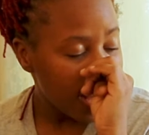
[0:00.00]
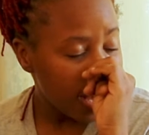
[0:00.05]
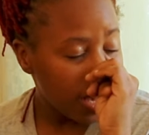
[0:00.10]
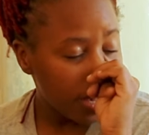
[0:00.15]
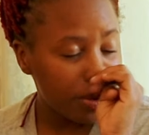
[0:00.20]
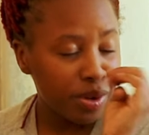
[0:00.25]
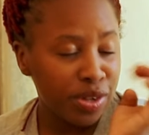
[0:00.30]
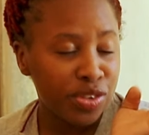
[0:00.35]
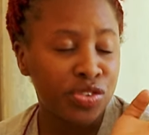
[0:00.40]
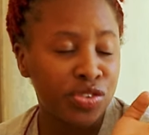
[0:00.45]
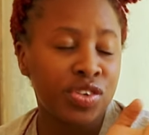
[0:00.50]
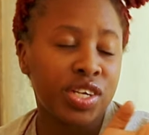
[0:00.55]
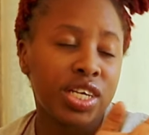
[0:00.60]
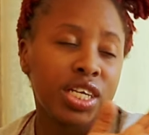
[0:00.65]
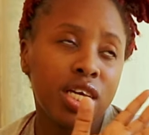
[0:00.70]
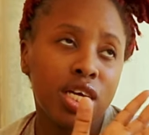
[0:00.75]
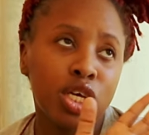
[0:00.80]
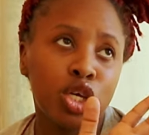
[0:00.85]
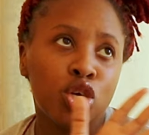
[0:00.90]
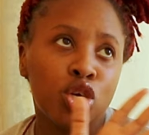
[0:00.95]
It was
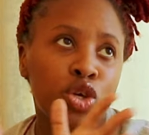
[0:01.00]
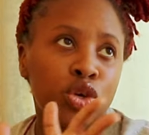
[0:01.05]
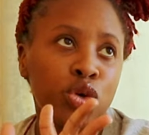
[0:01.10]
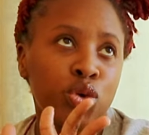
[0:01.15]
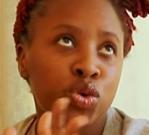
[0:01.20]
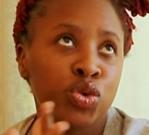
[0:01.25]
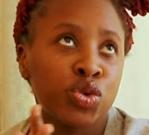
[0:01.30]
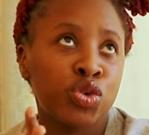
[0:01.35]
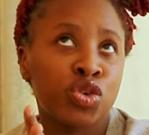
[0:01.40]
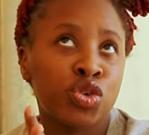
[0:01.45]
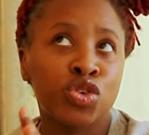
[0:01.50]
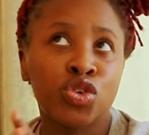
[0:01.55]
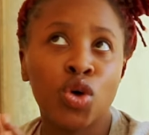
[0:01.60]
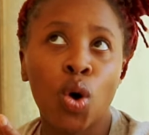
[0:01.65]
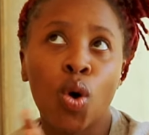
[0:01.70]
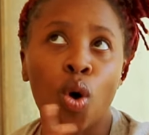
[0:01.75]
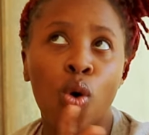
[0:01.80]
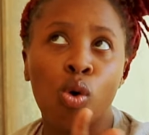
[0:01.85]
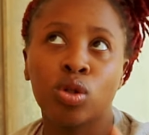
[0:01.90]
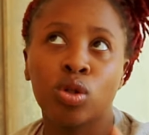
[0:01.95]
really cute,
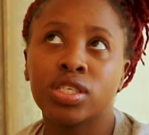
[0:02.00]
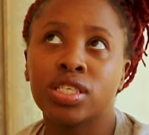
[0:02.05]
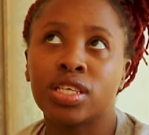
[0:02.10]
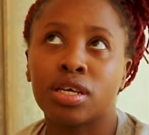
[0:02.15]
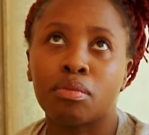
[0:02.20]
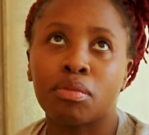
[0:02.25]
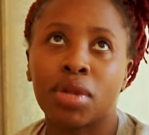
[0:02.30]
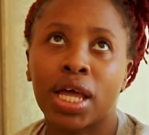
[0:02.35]
so wholesome.